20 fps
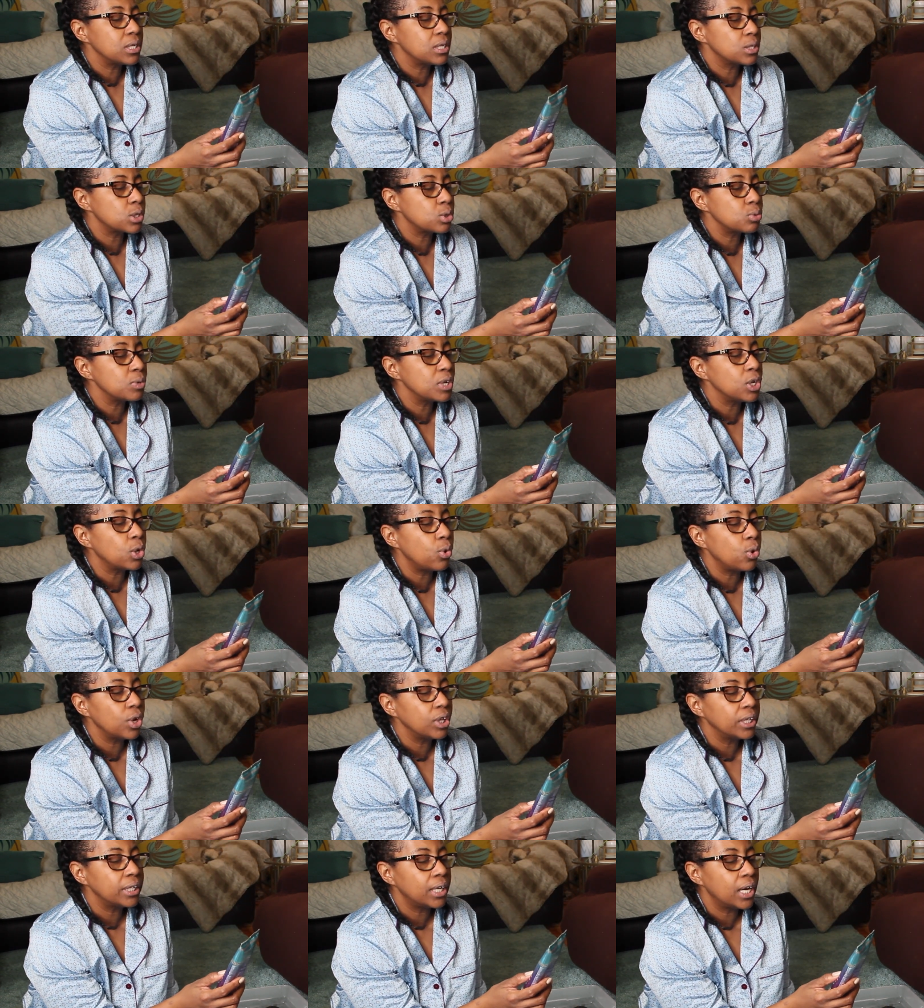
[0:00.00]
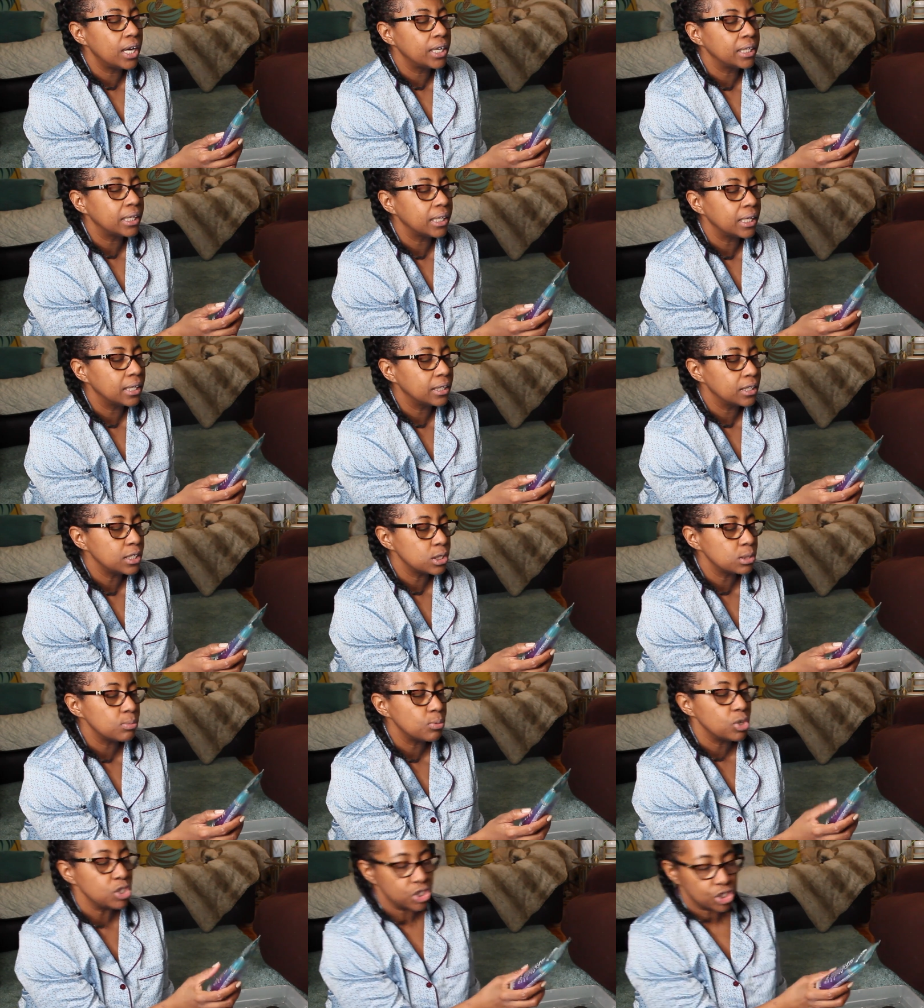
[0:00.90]
sweet oil and honey
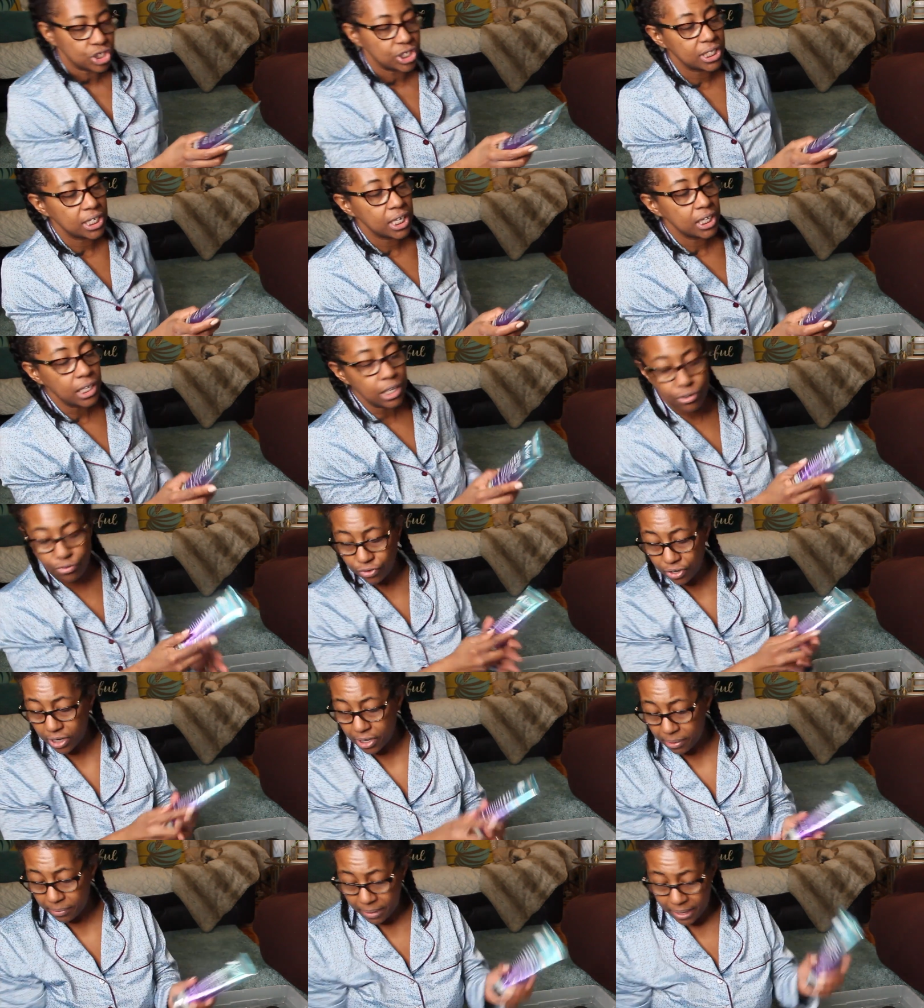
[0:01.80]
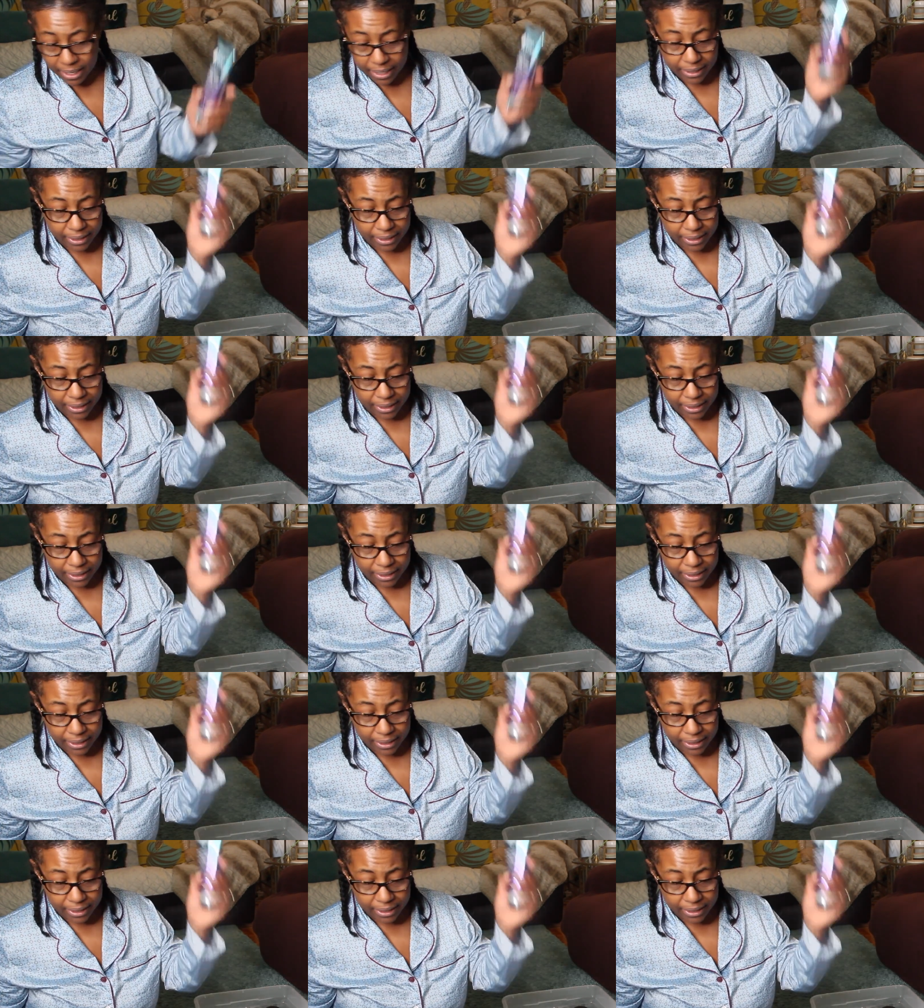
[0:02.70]
endless moisture sealing cream.